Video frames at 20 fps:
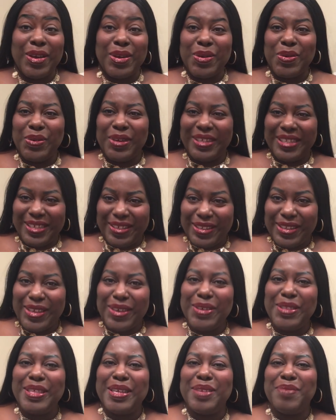Well,
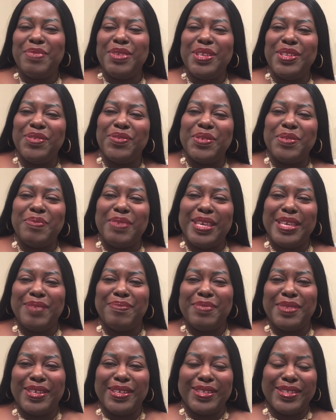hello there, beautiful
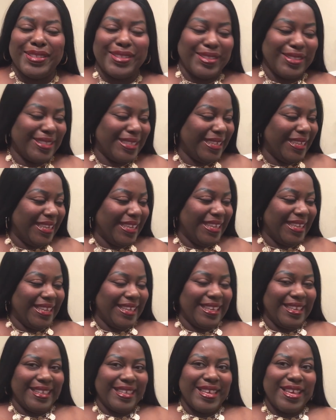people.
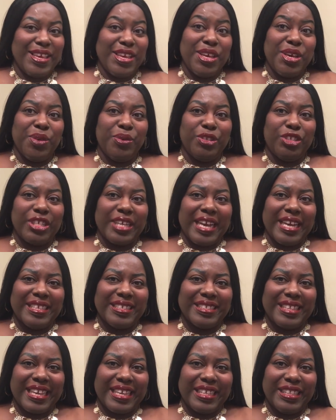Would you
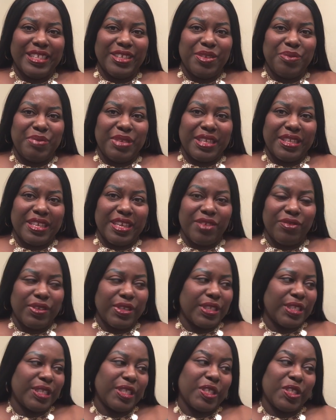guys like a little bit of
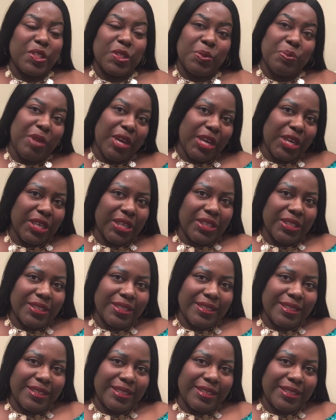sparkle?